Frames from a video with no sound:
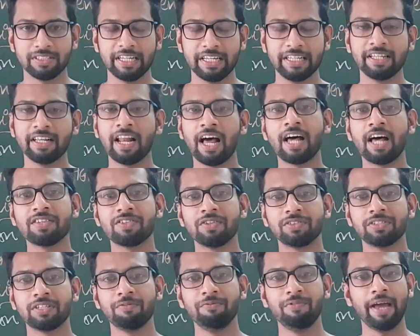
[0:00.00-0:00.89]
In the last
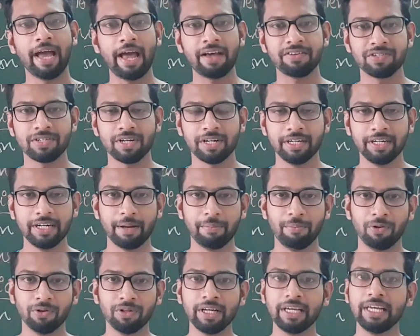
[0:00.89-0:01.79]
session we have studied
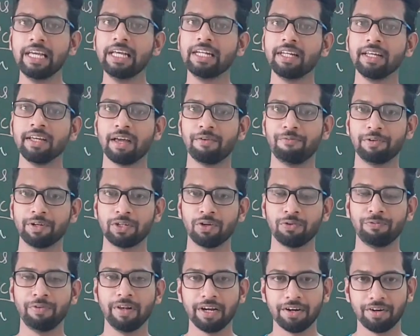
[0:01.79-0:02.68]
about the heating effect
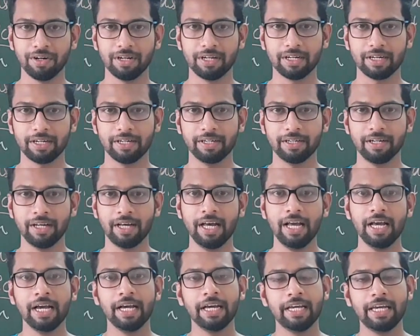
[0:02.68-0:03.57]
of electric
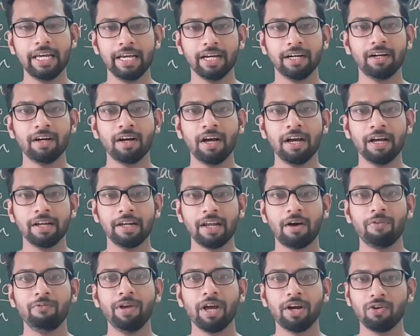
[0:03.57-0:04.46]
current. Here
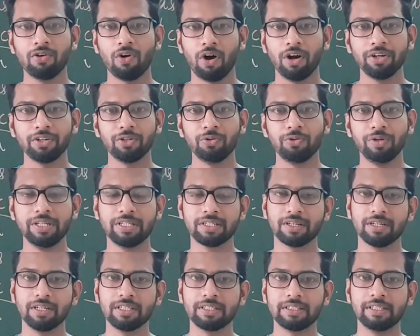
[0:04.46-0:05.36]
now we are going to
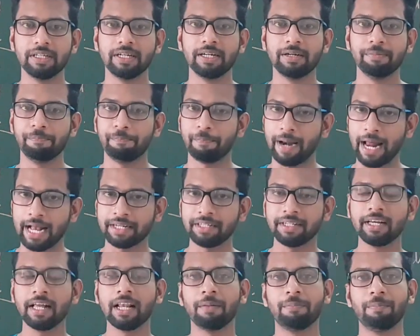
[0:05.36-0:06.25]
discuss the
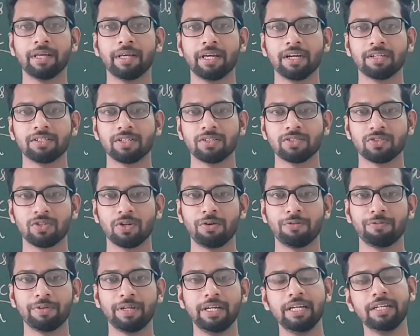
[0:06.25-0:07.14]
practical applications
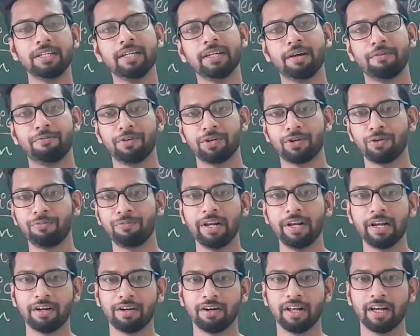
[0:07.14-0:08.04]
of heating effect of
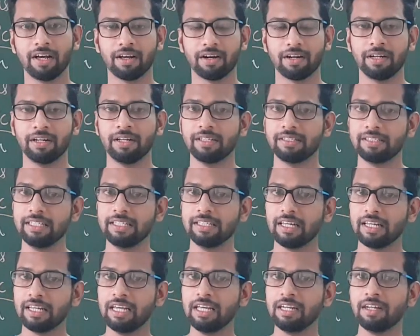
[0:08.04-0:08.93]
electric current. See,
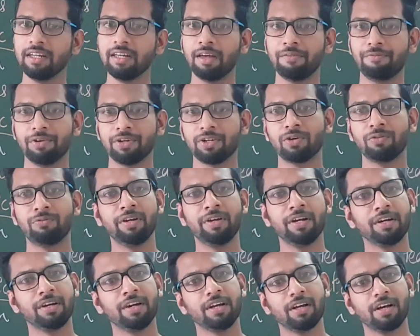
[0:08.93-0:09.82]
the heating effect of
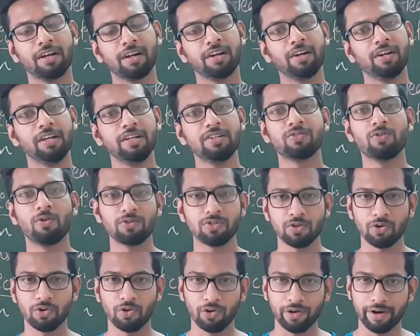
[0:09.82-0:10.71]
electric current is
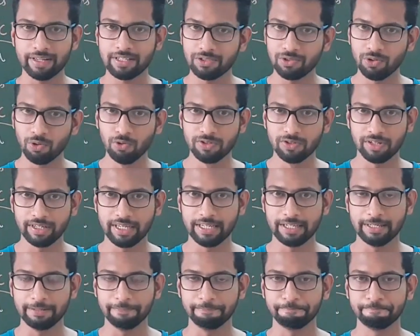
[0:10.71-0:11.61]
also known as Joule's
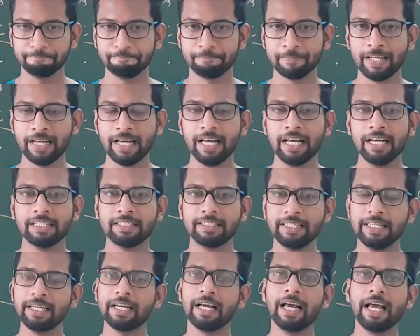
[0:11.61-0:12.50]
heating.
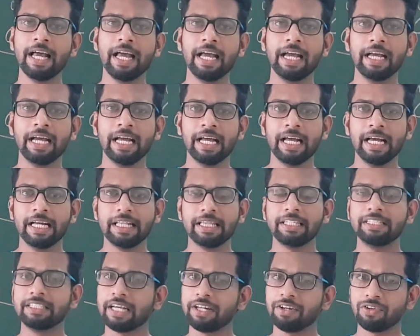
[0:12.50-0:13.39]
See,
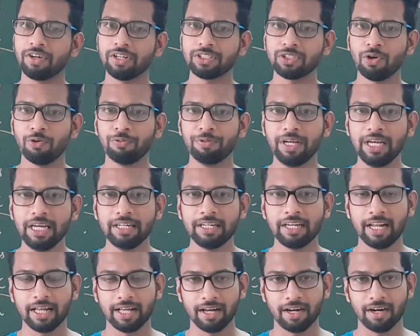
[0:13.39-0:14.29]
the generation of heat
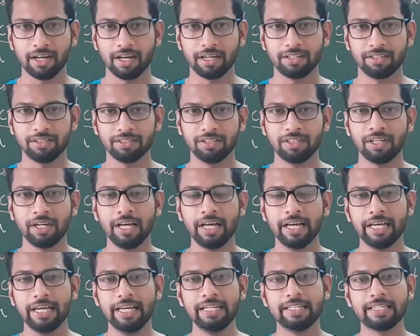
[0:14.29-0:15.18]
in a
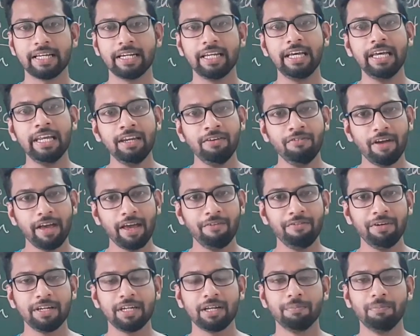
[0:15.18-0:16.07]
conductor is an
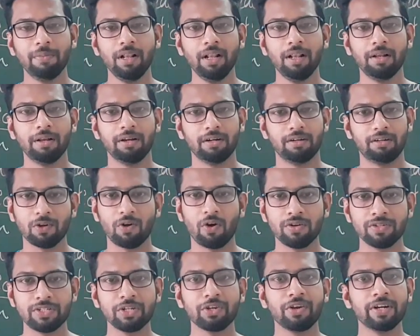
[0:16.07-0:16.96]
inevitable
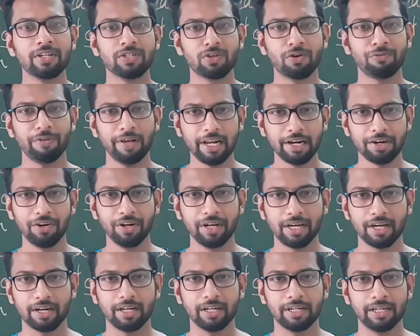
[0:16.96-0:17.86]
consequence of electric
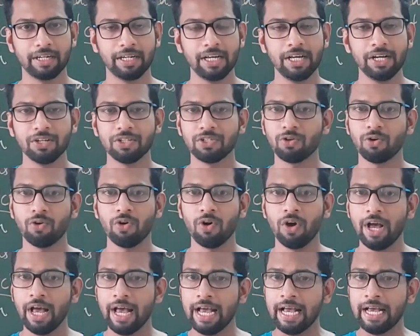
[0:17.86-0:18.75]
current.
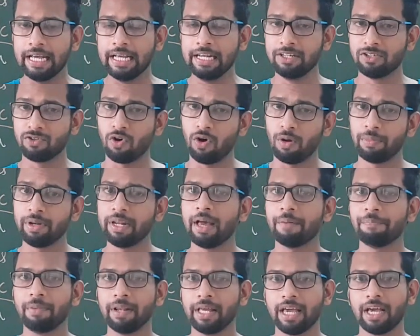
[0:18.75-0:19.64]
So in so many
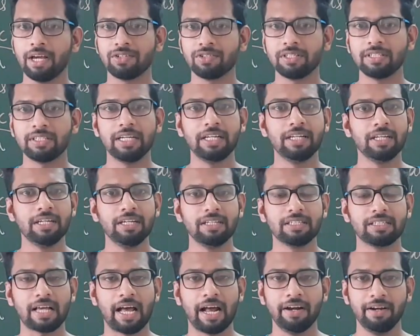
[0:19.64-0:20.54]
applications it
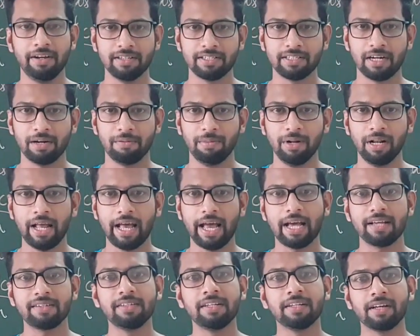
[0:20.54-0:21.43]
is undesirable
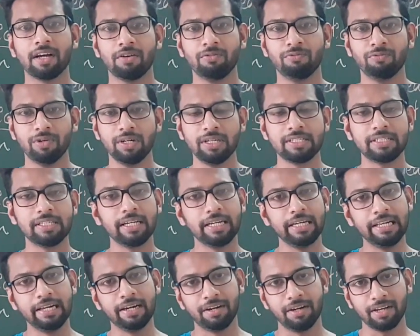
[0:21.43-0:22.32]
as it converts the
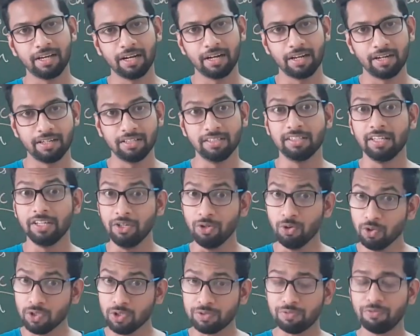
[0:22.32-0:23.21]
electrical energy, the
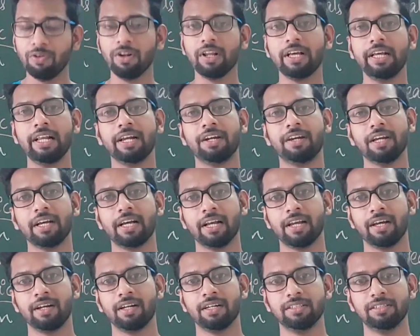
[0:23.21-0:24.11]
useful electrical
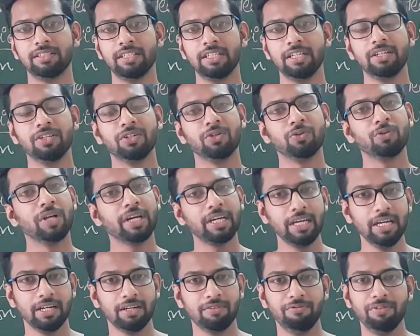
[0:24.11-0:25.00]
energy into the
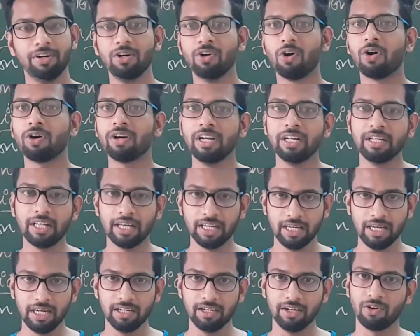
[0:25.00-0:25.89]
heat. We don't need the
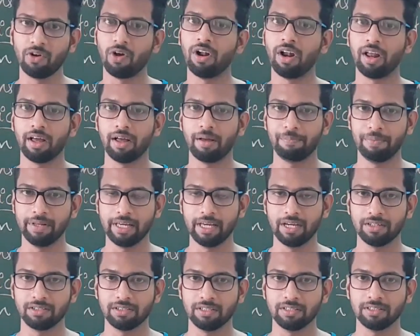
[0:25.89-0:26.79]
heat in all
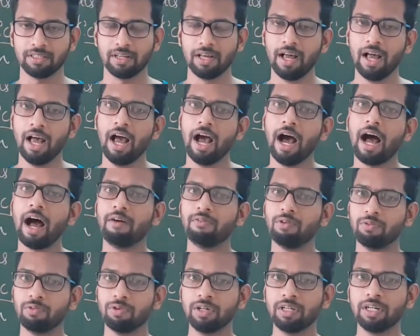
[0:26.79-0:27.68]
applications.
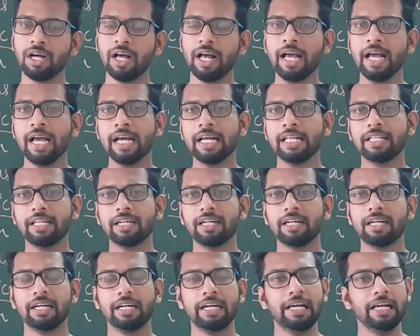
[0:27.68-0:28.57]
However,
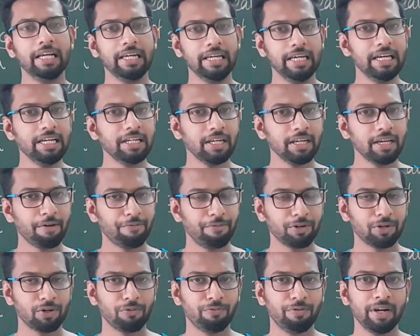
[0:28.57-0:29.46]
the heating
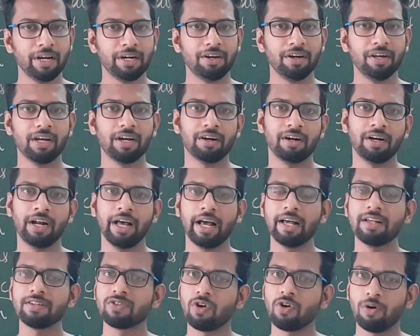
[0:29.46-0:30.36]
effect of electric current
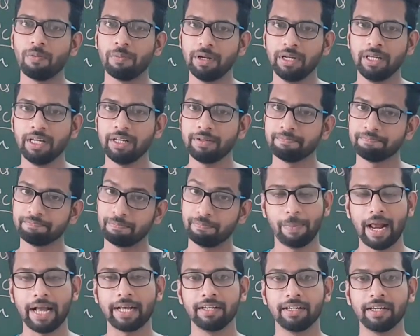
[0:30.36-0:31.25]
has so many
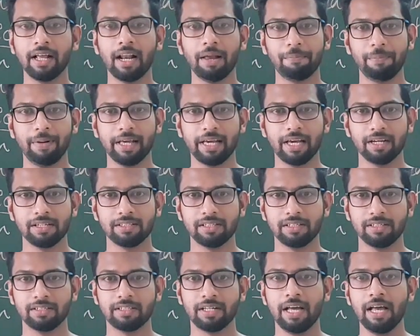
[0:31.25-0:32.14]
practical
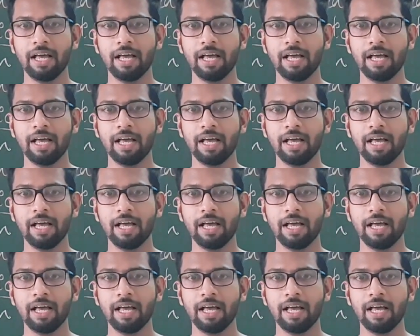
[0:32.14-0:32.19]
applications.